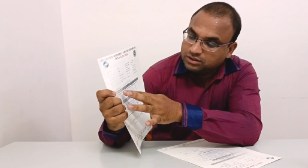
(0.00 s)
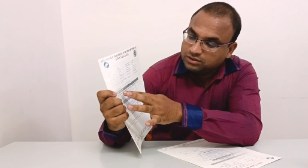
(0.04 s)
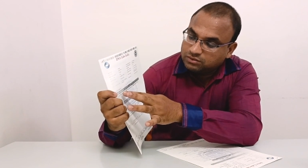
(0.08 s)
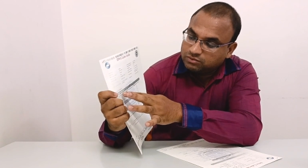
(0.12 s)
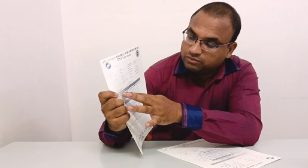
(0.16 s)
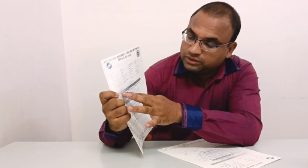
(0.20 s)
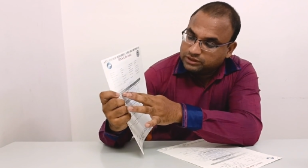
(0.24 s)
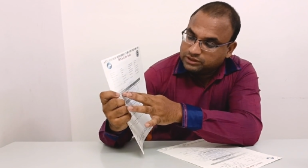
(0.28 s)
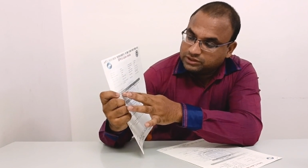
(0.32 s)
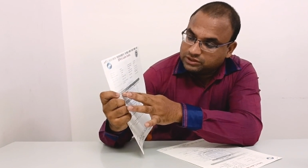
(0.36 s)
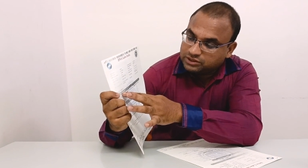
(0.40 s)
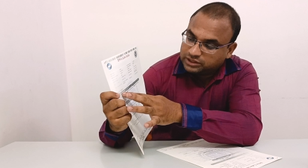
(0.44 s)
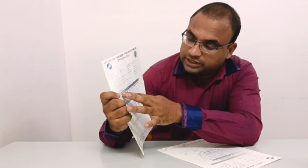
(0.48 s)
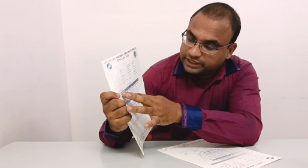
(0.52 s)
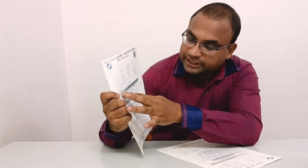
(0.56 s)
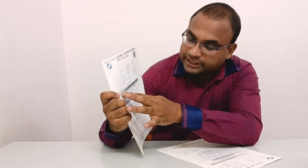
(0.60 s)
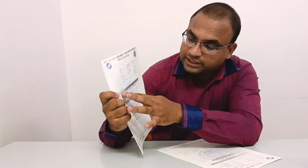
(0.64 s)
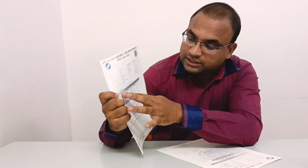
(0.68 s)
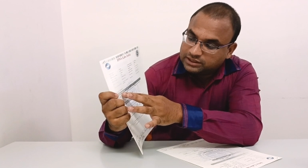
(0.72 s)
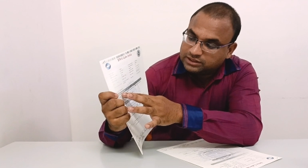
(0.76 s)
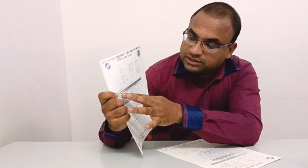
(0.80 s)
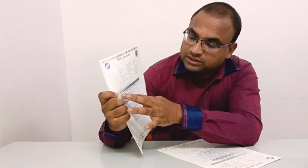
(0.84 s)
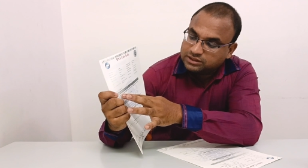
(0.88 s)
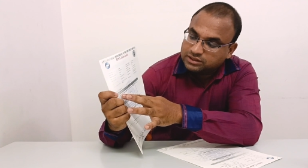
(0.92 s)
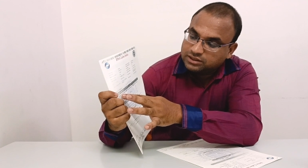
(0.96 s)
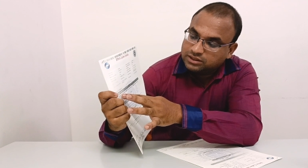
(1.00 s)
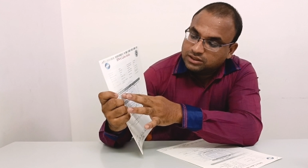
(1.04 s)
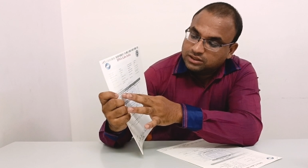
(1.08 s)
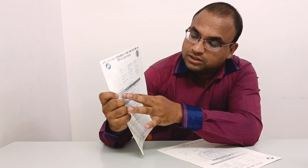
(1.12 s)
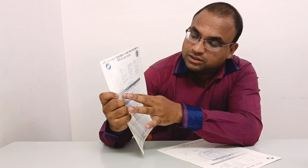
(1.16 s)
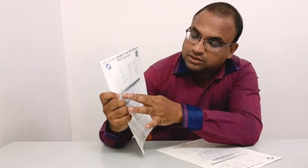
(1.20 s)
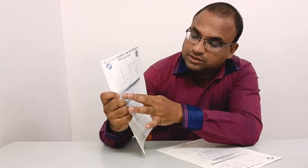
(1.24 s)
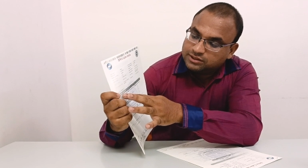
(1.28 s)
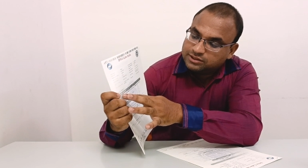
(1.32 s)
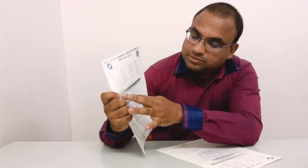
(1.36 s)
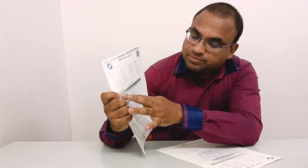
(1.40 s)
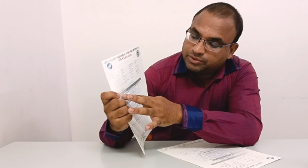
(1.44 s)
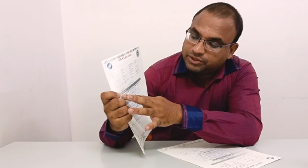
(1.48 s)
which states
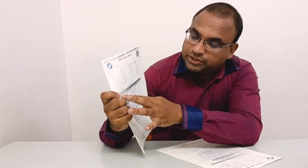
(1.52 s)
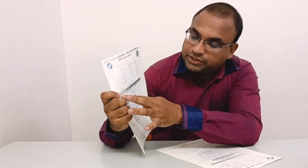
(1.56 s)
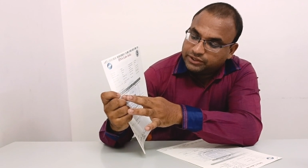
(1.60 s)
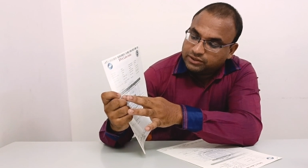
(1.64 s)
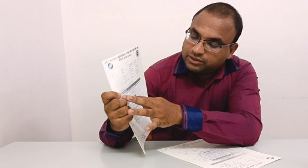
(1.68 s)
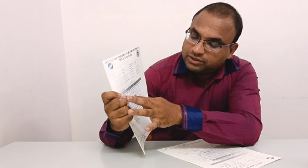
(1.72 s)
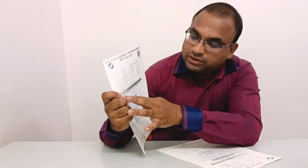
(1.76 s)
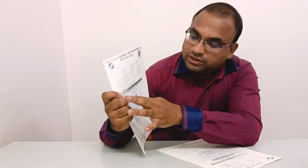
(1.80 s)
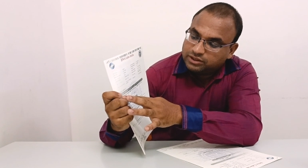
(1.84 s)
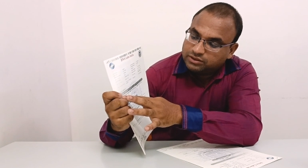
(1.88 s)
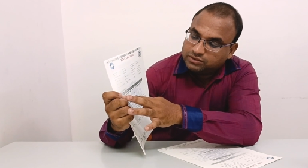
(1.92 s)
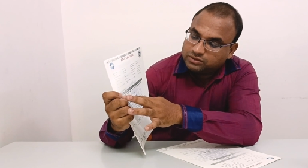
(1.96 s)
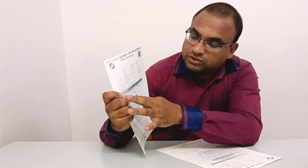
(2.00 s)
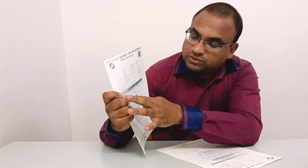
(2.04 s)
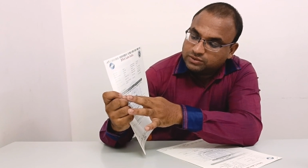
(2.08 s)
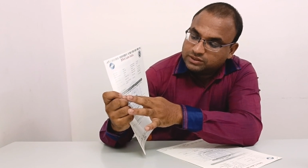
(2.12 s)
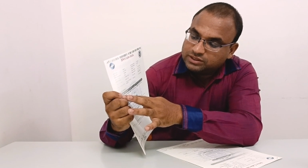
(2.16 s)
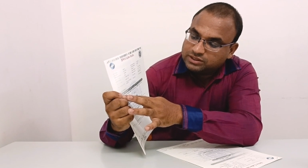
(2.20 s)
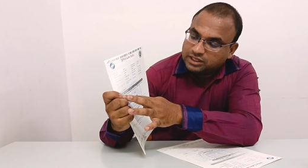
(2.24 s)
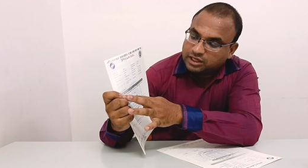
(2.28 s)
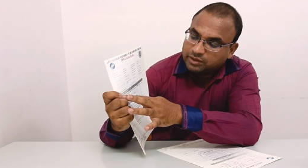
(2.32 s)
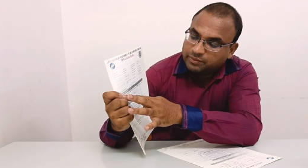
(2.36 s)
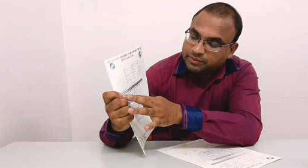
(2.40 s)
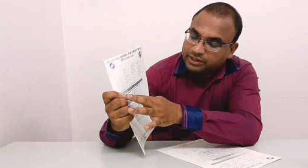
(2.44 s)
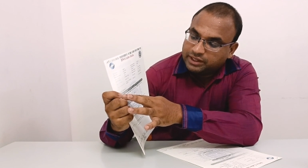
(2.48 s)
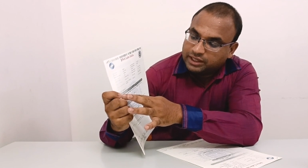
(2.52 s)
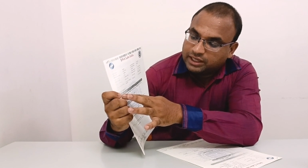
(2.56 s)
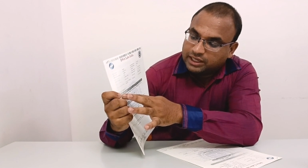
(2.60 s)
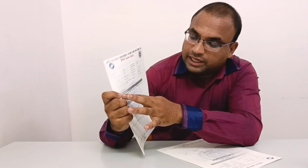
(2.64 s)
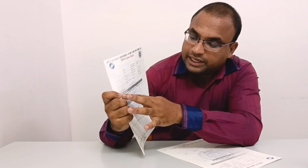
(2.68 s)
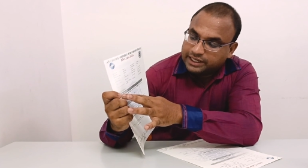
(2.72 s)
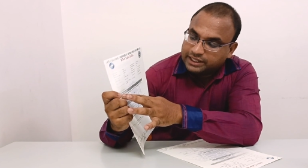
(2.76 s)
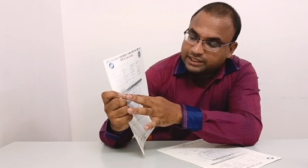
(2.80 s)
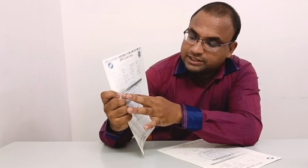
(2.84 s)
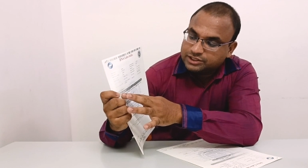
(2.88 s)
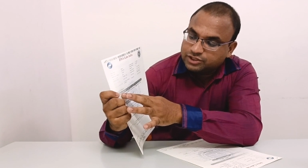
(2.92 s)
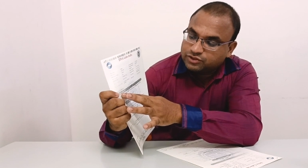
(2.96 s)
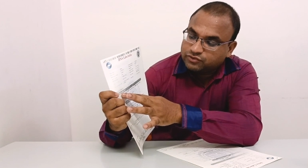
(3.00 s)
this particular individual is having a
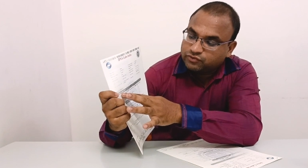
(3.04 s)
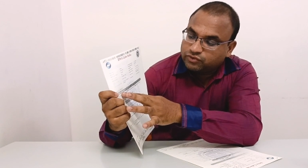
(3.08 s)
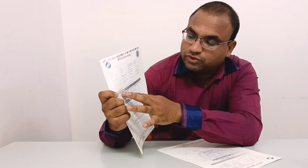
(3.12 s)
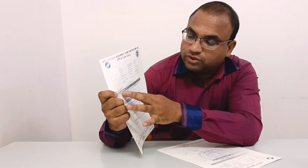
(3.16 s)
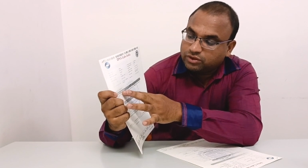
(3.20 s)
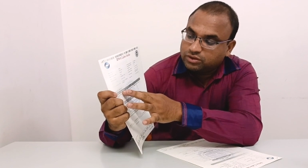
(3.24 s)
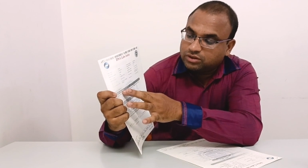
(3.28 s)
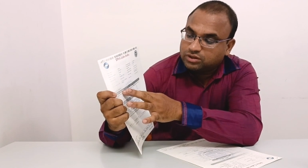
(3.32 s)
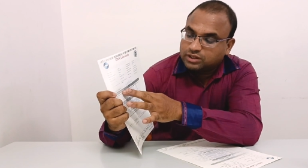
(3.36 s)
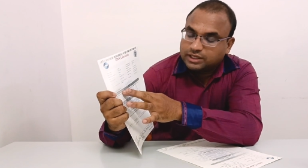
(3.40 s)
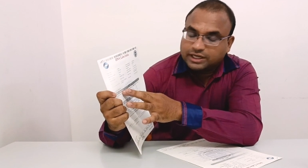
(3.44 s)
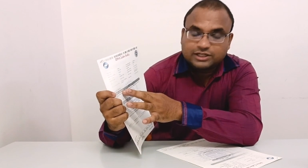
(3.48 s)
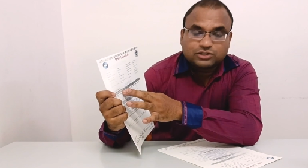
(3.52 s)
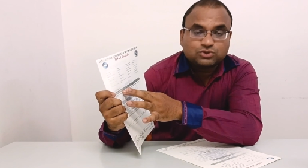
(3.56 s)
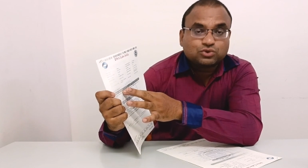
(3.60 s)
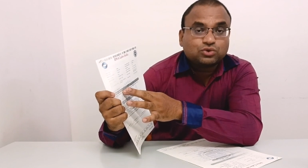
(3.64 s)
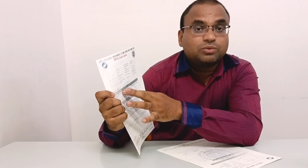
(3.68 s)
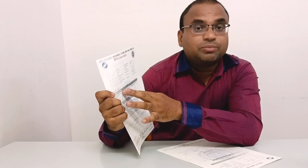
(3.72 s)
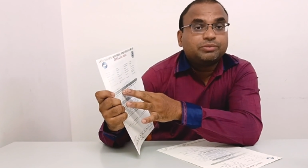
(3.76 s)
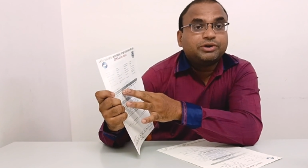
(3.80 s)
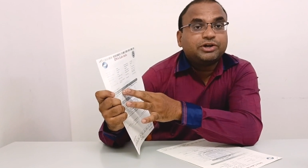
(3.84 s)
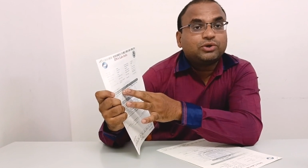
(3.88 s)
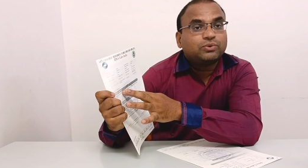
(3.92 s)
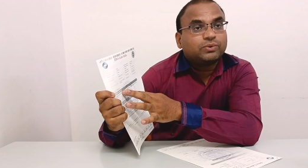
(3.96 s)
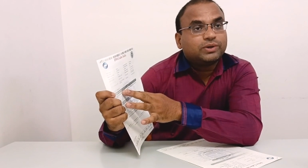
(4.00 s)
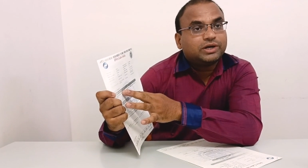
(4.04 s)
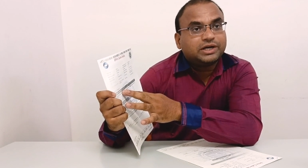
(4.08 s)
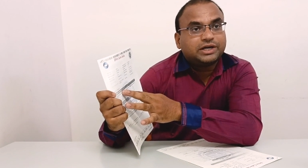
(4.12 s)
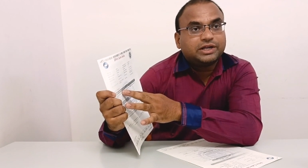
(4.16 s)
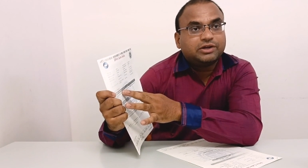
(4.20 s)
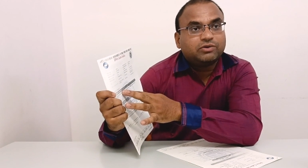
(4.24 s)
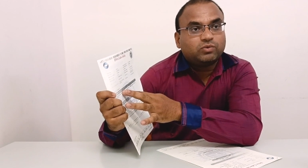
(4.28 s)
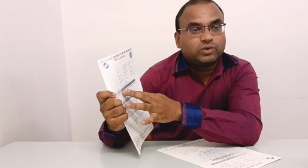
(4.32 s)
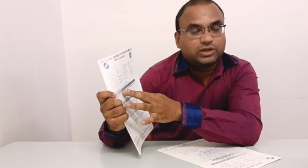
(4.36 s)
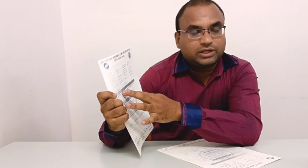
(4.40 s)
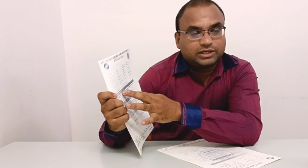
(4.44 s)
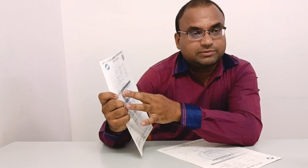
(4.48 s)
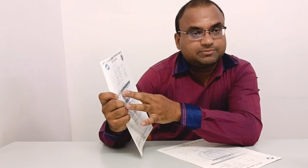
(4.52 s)
high risk for trisomy
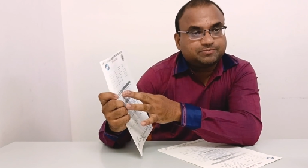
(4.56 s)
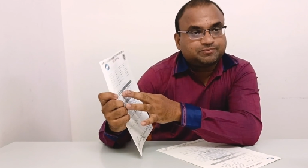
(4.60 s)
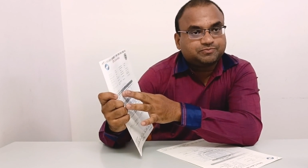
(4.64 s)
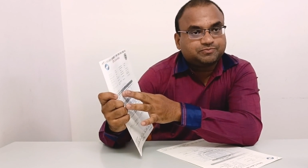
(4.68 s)
21,